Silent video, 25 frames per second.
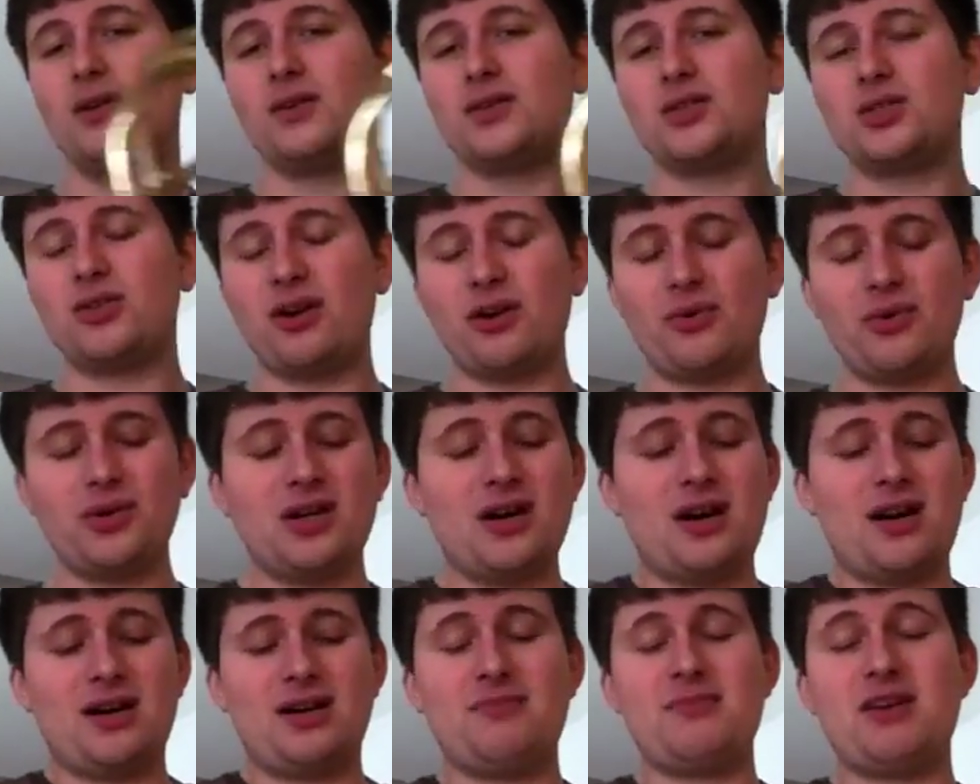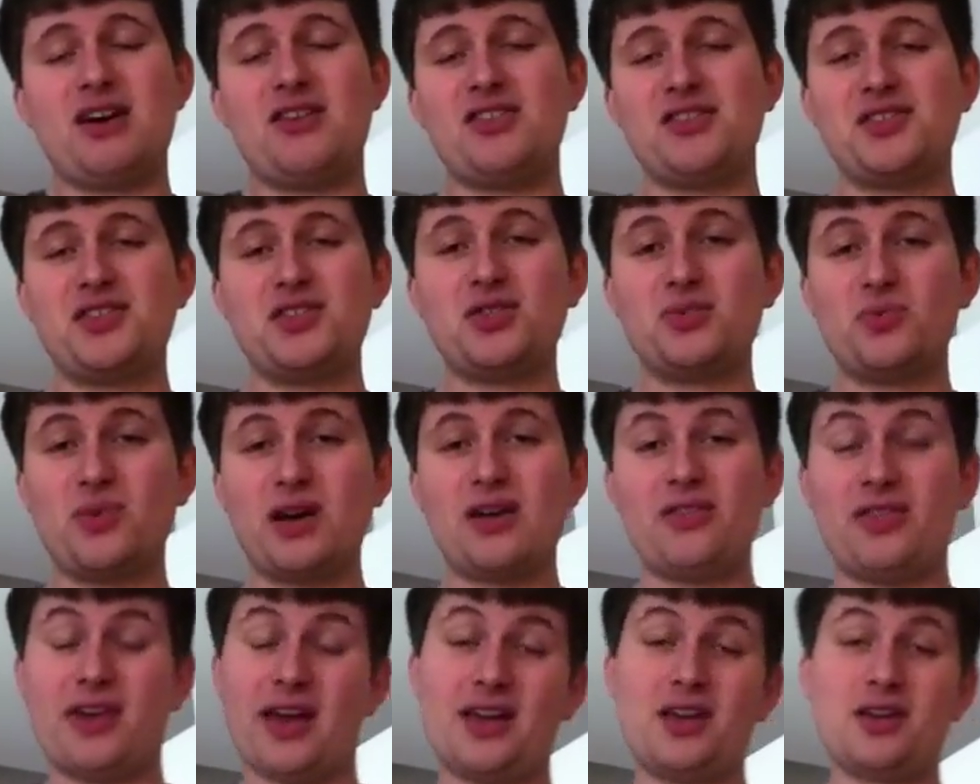So like we talked about, this is the
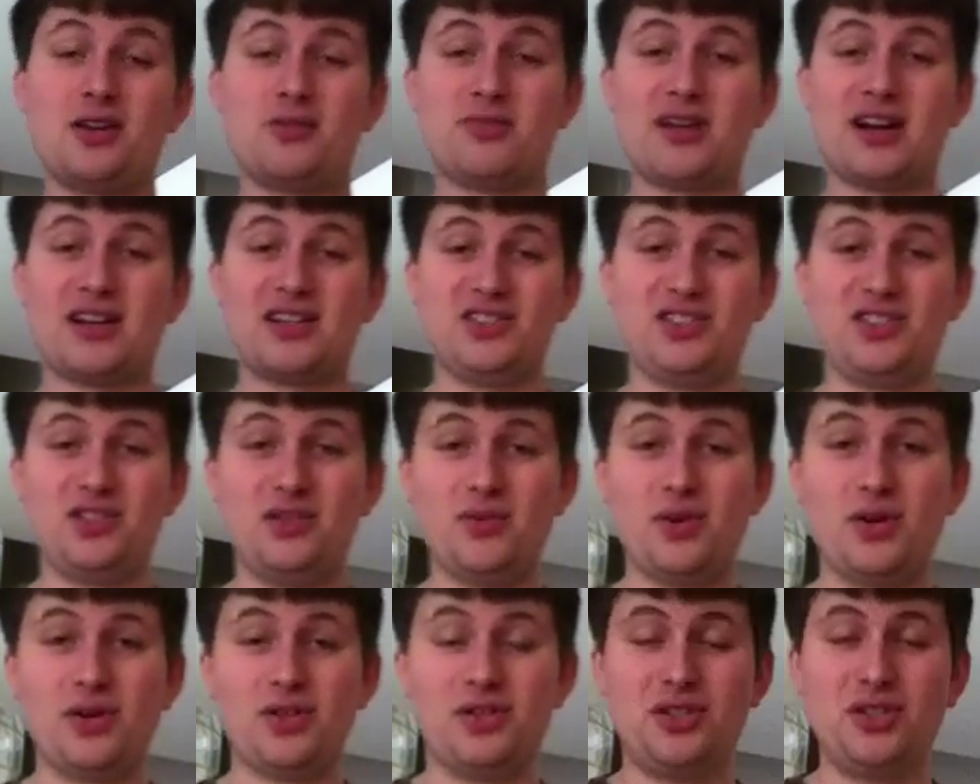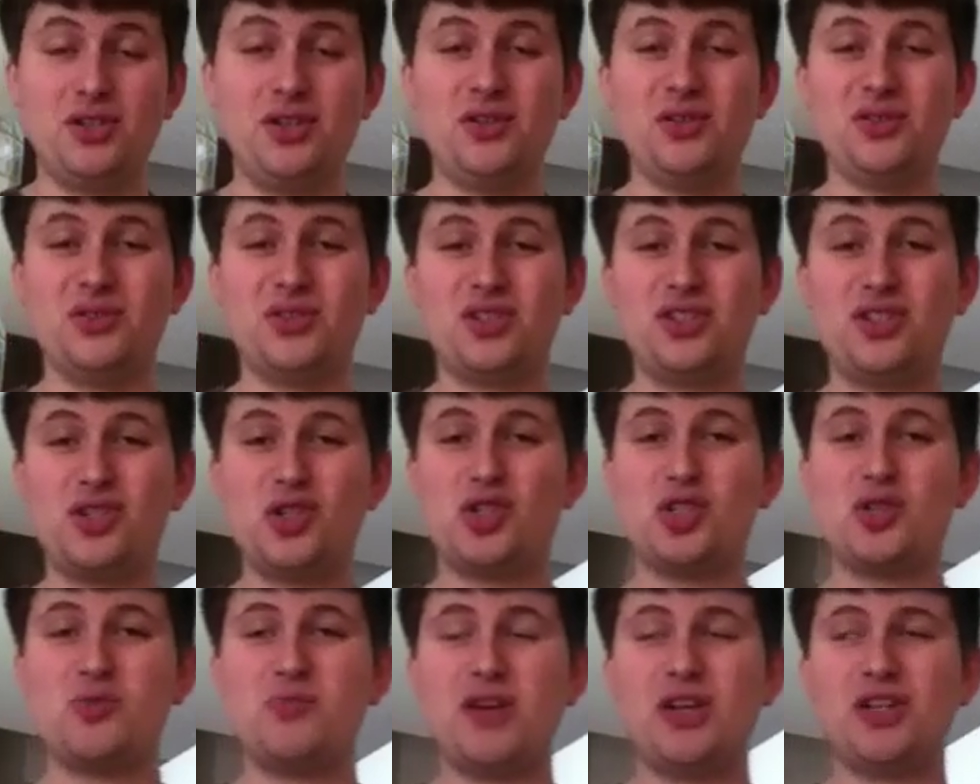way I'd like you to practice your Roshus,
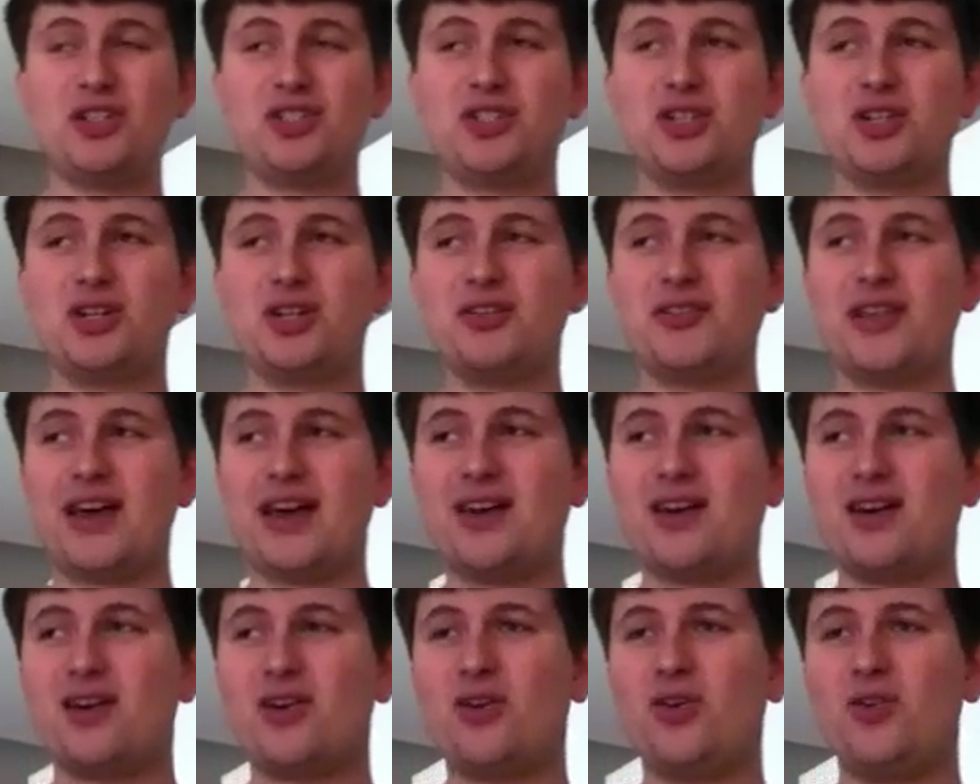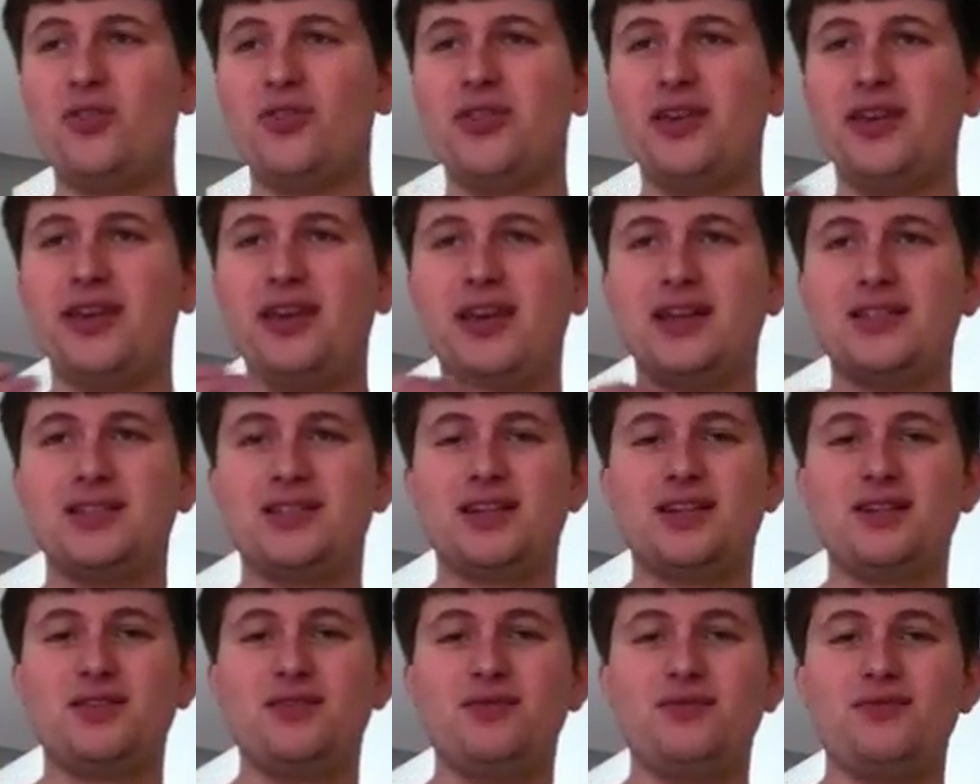just to make sure that not only
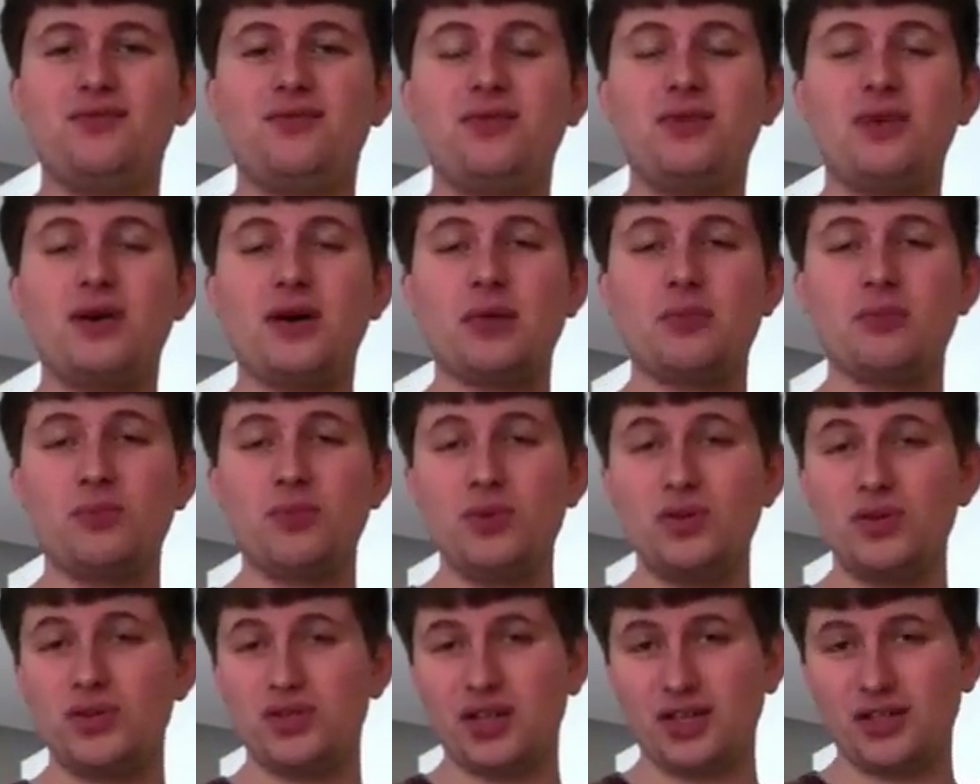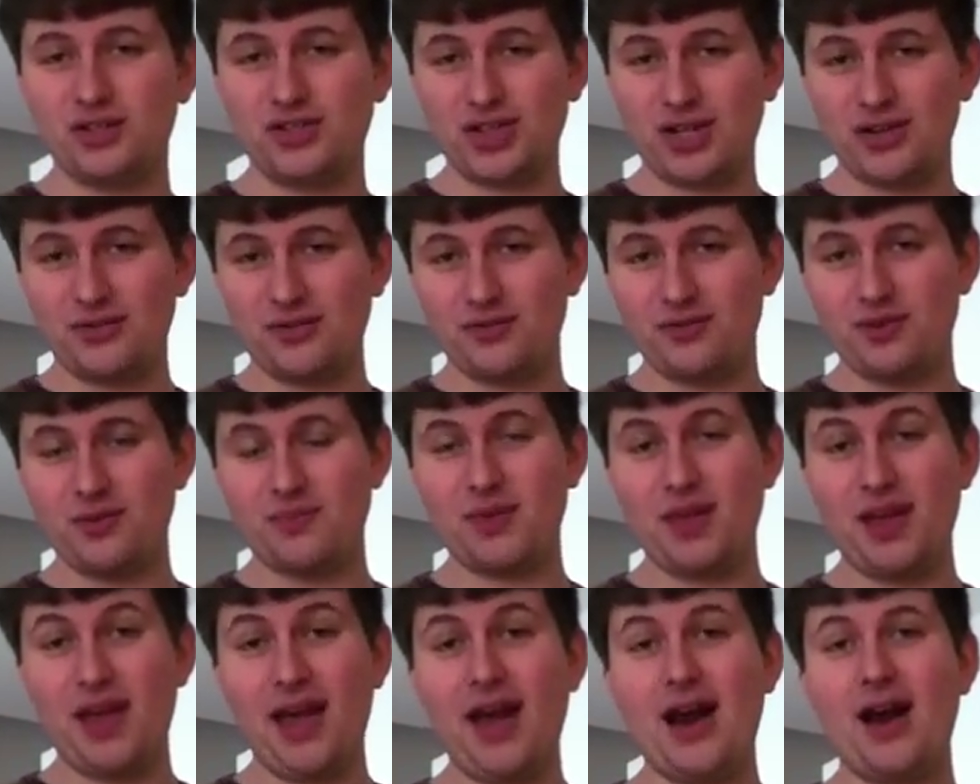is it flowing music driven
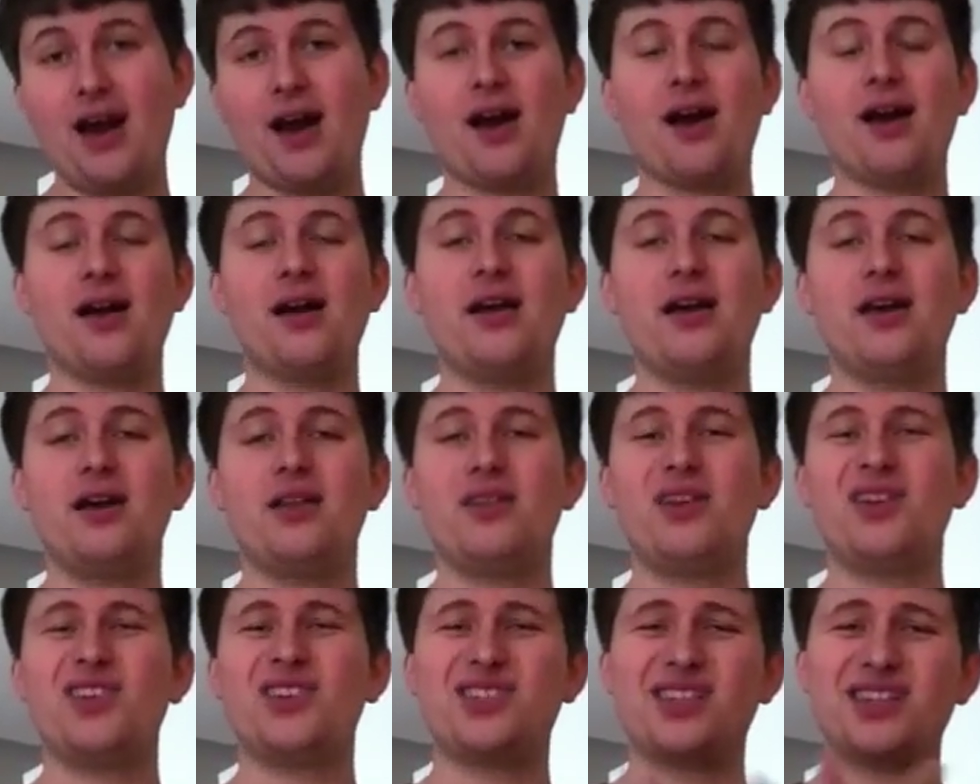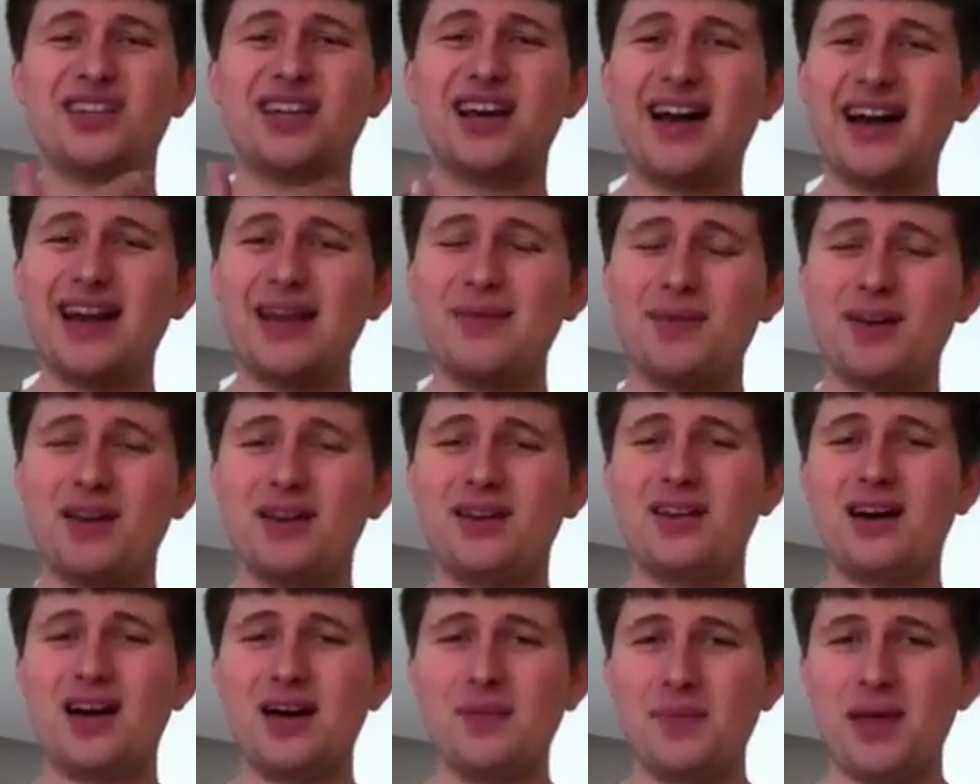from the air, just a tiny bit
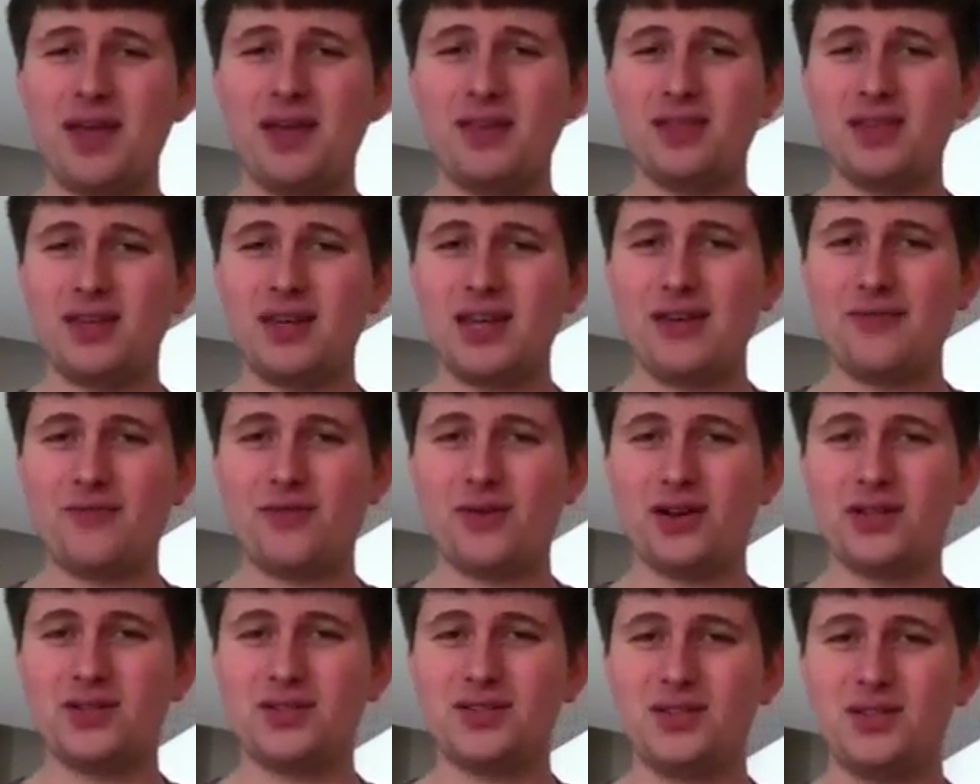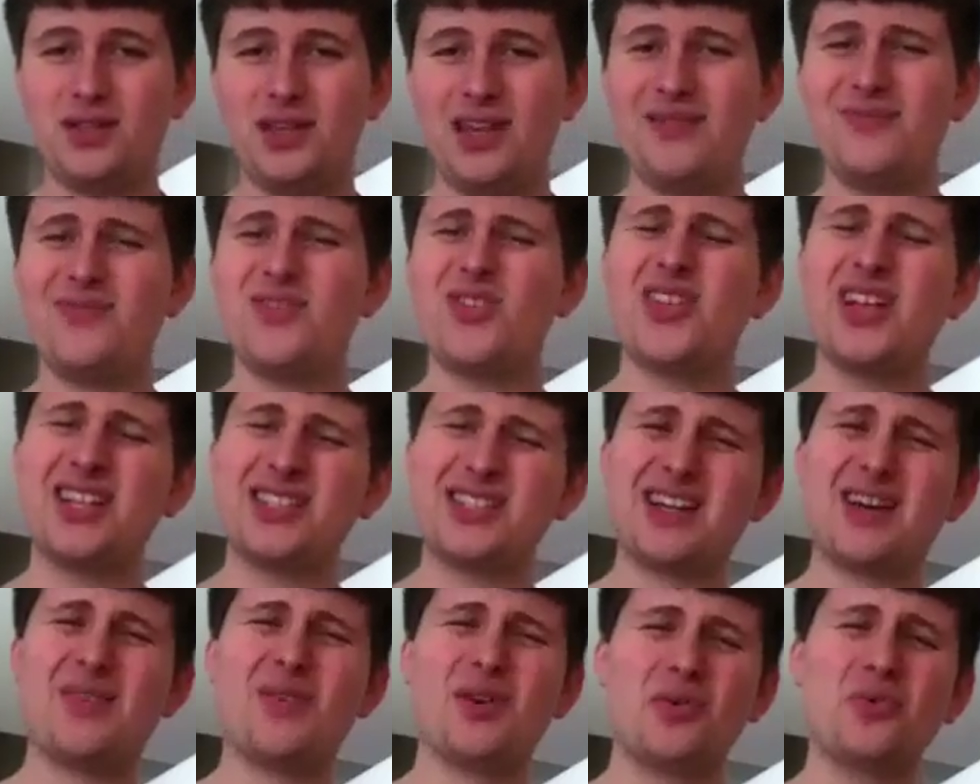of tongue making the difference, even though
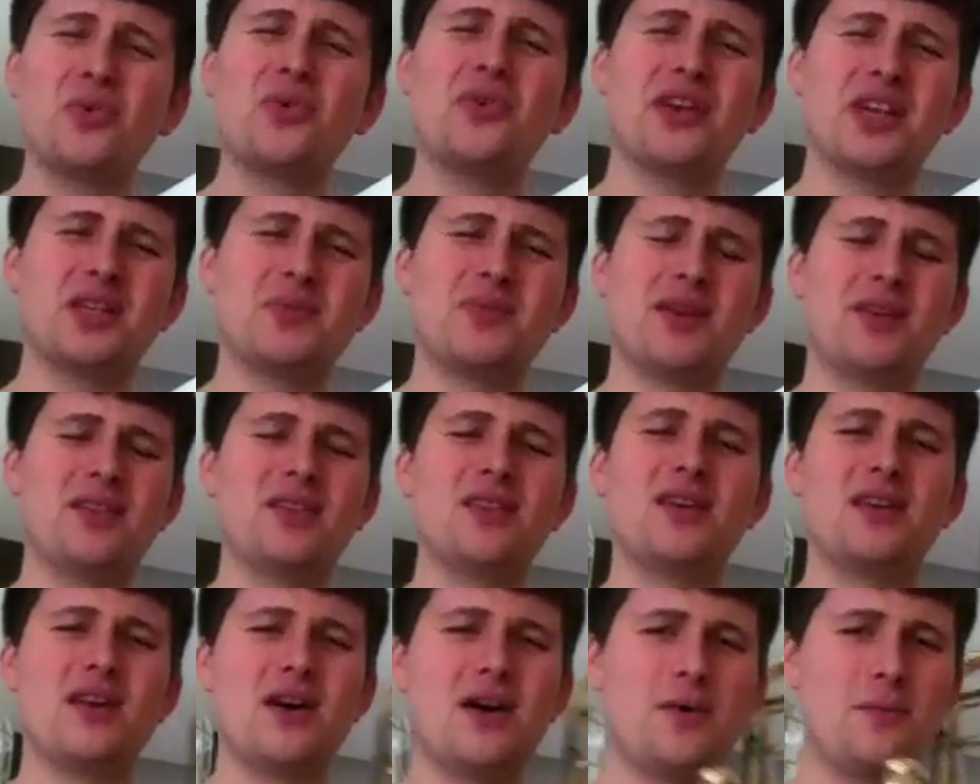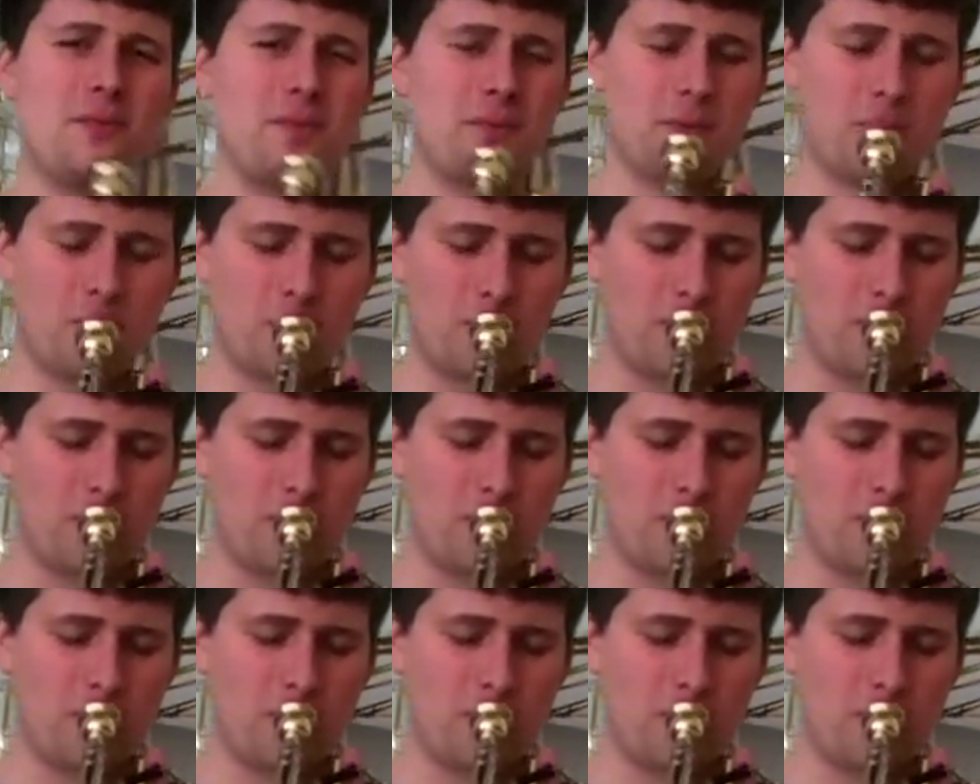that's not what really is making the note.